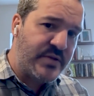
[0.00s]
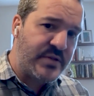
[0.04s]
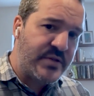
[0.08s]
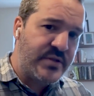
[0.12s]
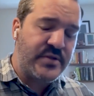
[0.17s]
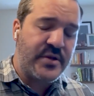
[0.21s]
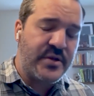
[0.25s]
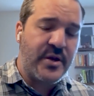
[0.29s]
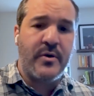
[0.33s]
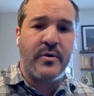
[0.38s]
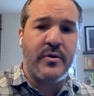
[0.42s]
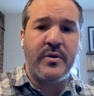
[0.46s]

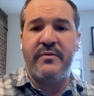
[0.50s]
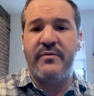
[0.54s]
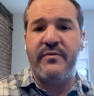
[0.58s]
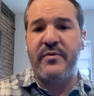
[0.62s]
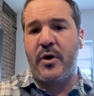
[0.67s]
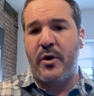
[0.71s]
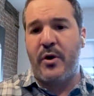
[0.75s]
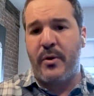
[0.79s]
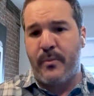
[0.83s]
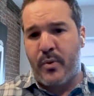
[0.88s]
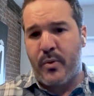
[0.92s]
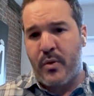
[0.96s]
So even
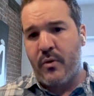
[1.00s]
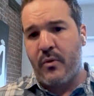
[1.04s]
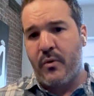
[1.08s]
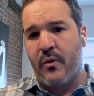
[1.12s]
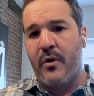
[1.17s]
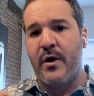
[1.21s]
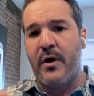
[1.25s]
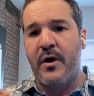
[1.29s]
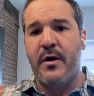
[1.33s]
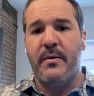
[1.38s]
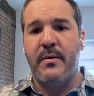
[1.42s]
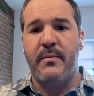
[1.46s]
our
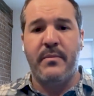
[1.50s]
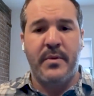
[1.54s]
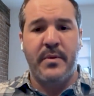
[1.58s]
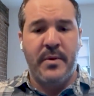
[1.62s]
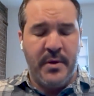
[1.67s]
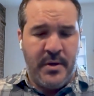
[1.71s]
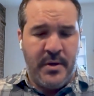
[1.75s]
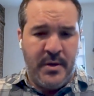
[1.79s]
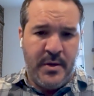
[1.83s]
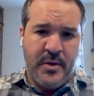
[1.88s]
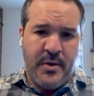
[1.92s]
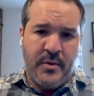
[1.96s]
program,
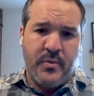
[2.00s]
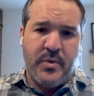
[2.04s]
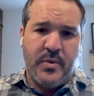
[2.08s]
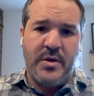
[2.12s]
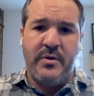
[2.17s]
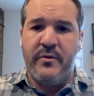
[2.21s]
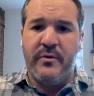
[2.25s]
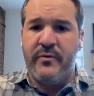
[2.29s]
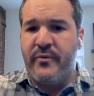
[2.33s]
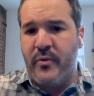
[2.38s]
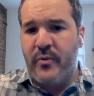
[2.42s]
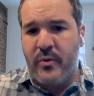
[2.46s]
we
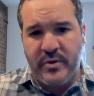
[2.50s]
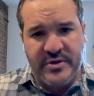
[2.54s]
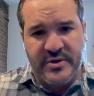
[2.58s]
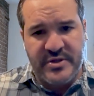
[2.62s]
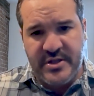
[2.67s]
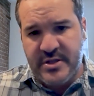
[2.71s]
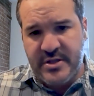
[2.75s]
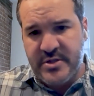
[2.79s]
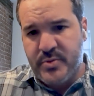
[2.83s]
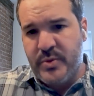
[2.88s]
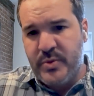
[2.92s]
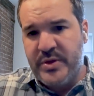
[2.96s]
do 4 to
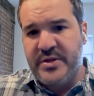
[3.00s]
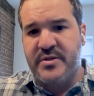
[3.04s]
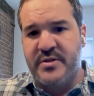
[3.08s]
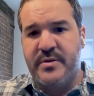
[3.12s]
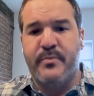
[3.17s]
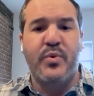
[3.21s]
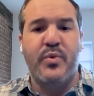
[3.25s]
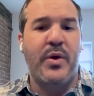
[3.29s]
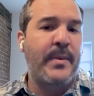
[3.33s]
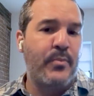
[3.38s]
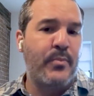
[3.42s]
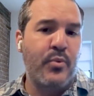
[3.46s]
6 weeks of
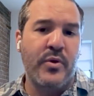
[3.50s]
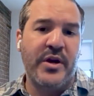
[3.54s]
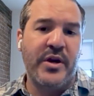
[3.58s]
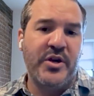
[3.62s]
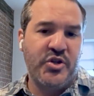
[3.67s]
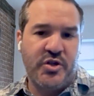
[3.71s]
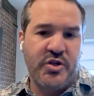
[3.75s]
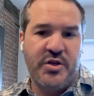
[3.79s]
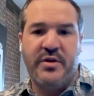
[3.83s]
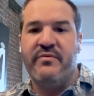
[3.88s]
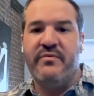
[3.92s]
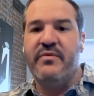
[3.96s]

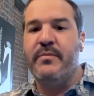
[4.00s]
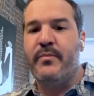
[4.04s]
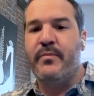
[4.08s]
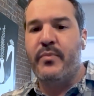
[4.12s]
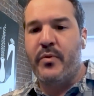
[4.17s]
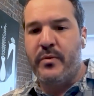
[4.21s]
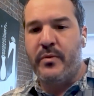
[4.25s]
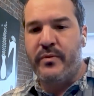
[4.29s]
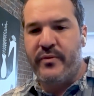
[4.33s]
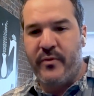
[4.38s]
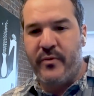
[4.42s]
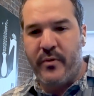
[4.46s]
preparation even
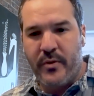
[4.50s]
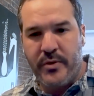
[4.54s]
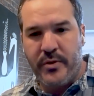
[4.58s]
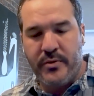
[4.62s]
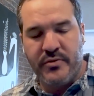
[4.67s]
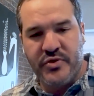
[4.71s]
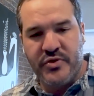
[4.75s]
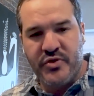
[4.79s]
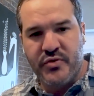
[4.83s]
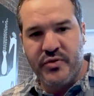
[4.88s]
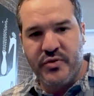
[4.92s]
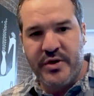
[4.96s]
before the
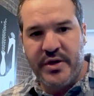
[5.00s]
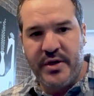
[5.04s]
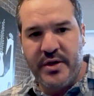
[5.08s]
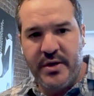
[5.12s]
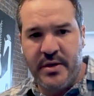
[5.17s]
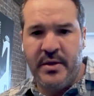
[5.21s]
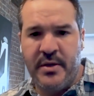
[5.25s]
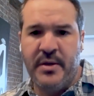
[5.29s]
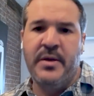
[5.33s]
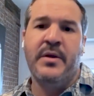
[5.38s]
retreat.